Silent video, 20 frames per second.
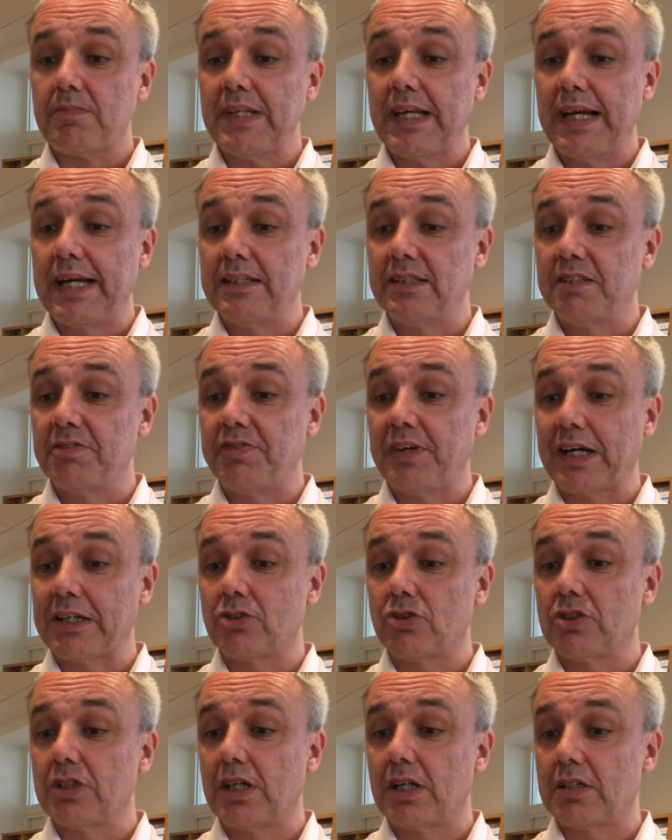and de
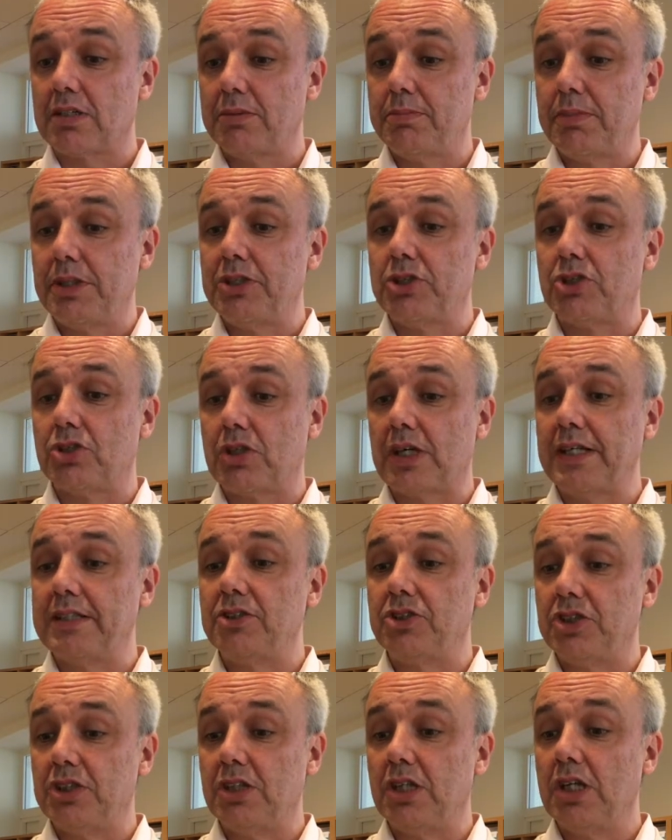facto they are the major
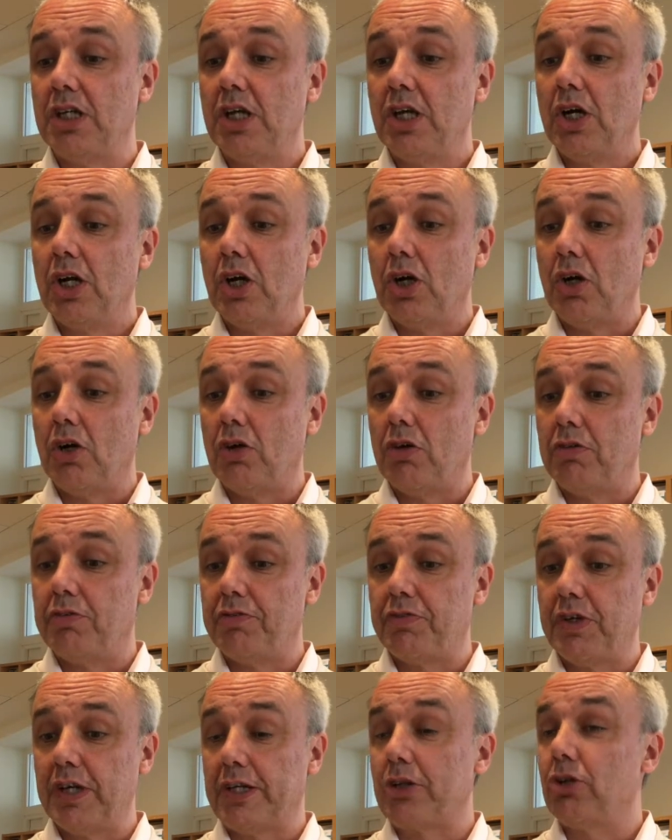engine
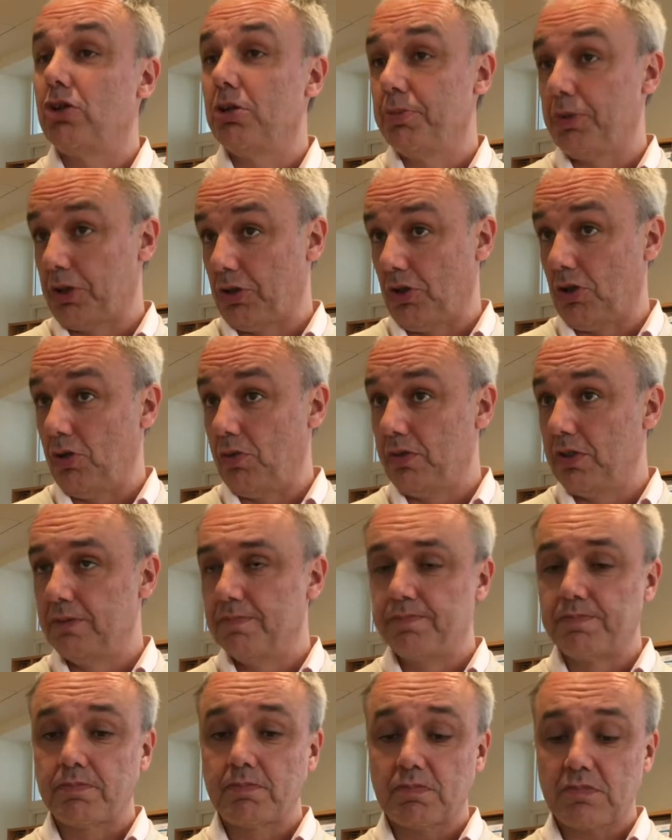of economic growth.
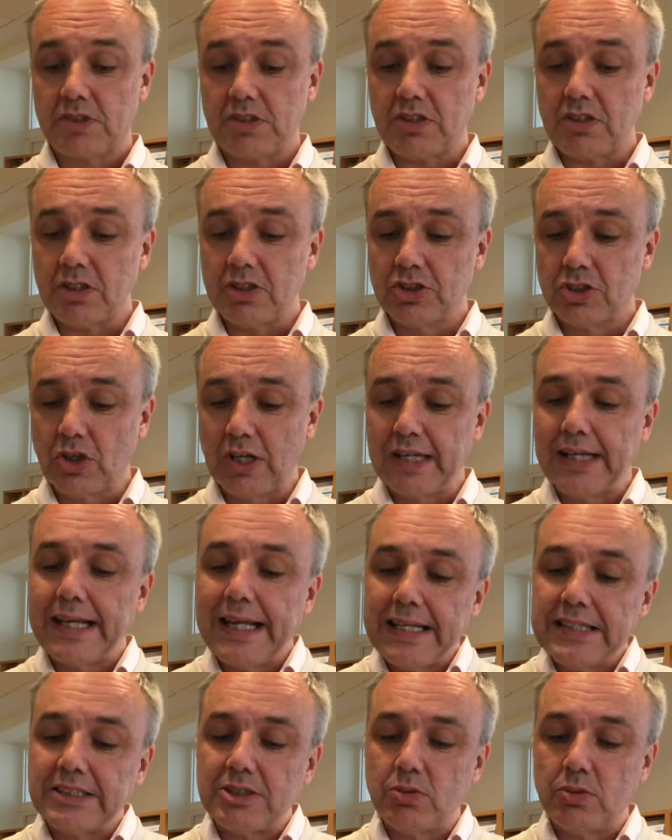So
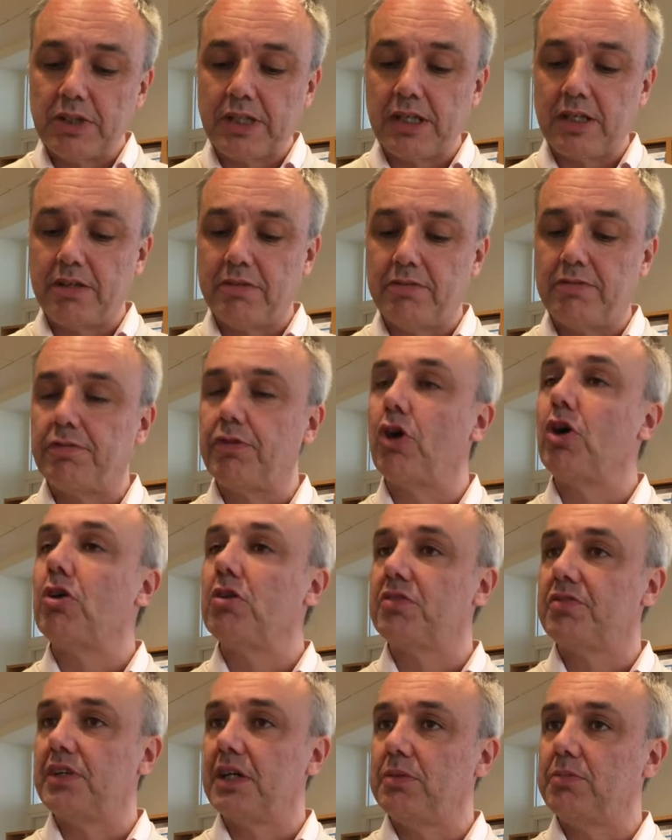unless we can
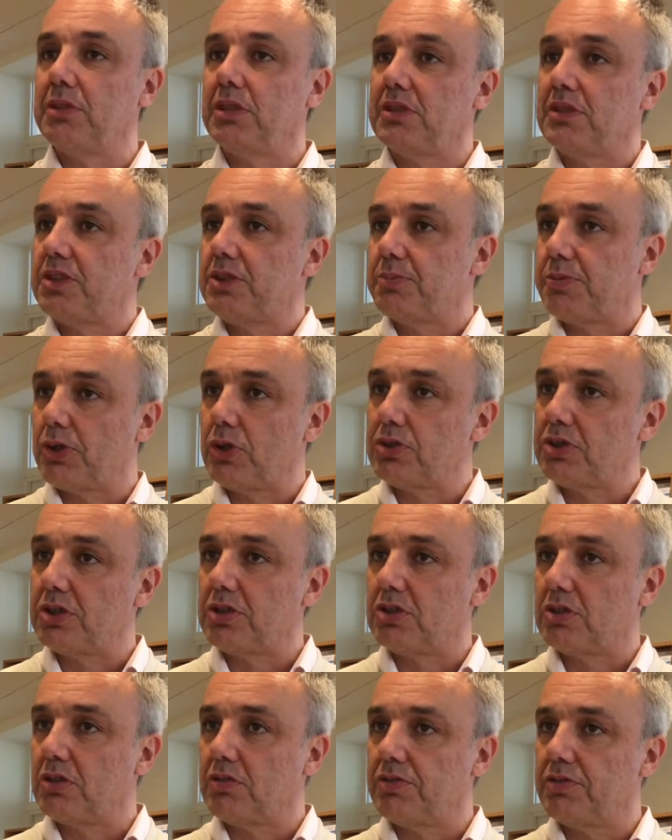involve them in this
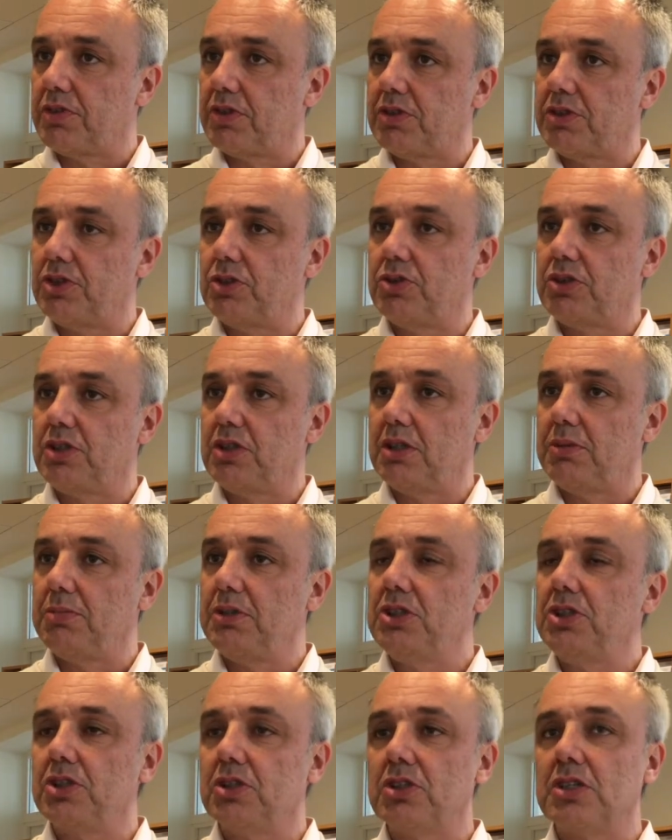process of reducing the
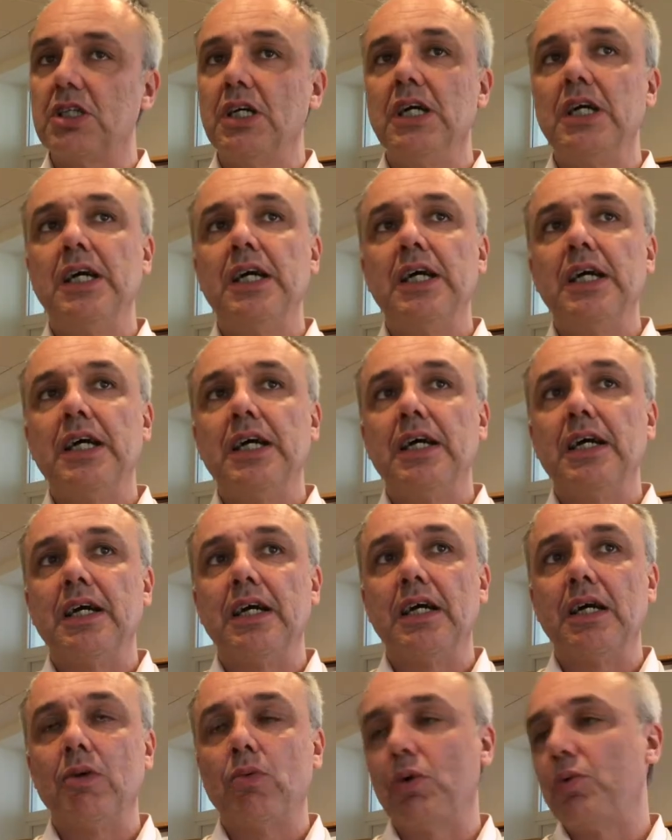emissions,
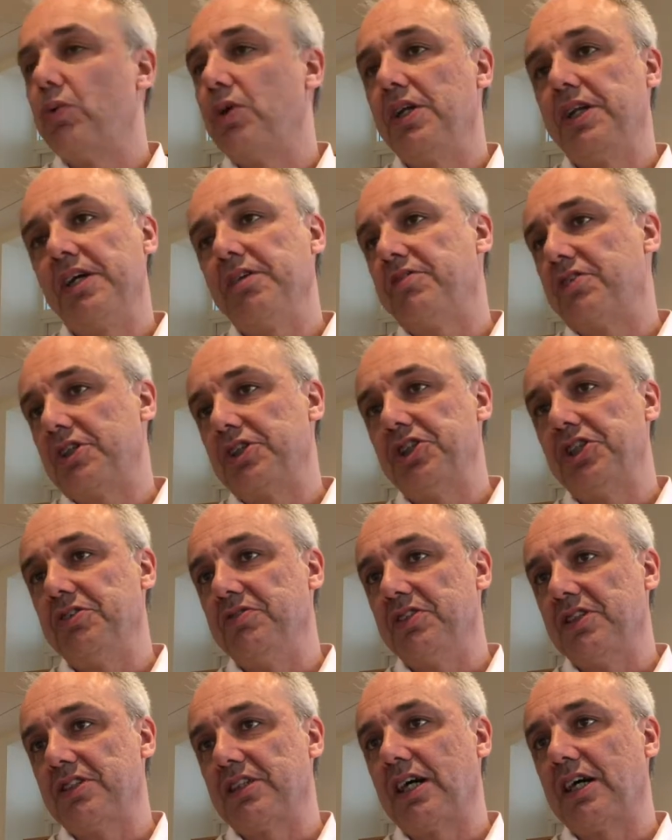we will never
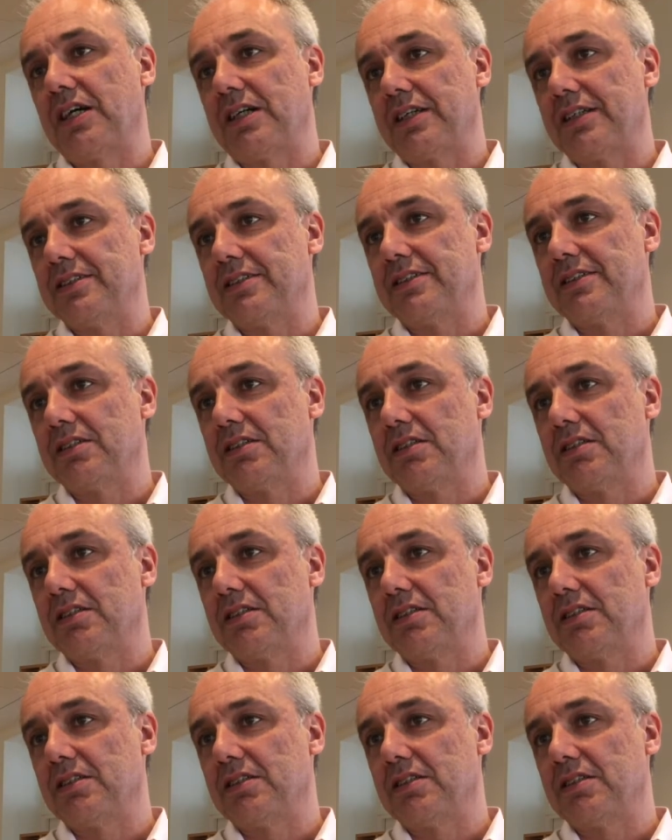achieve the target.